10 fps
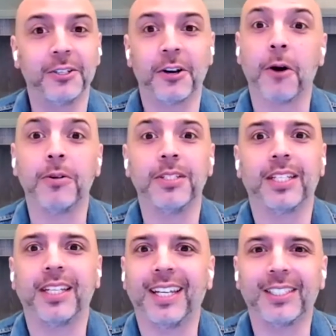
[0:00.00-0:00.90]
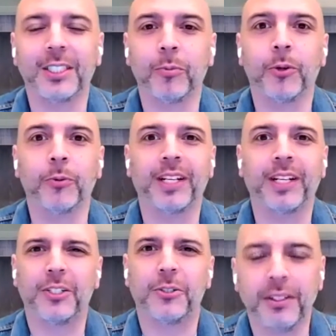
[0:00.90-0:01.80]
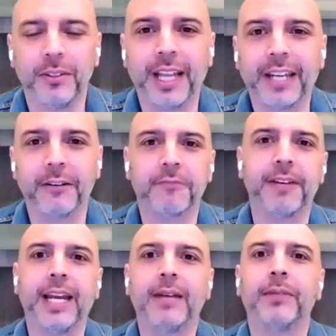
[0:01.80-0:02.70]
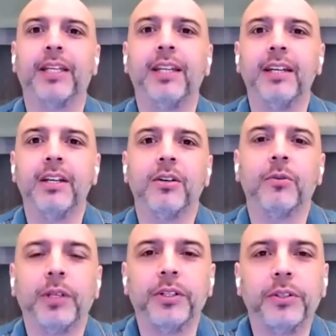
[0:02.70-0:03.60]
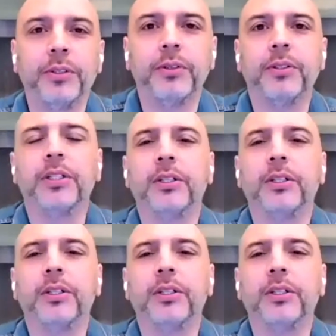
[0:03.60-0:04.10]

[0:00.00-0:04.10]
So you're always going to get someone, we're going to treat you like your family when you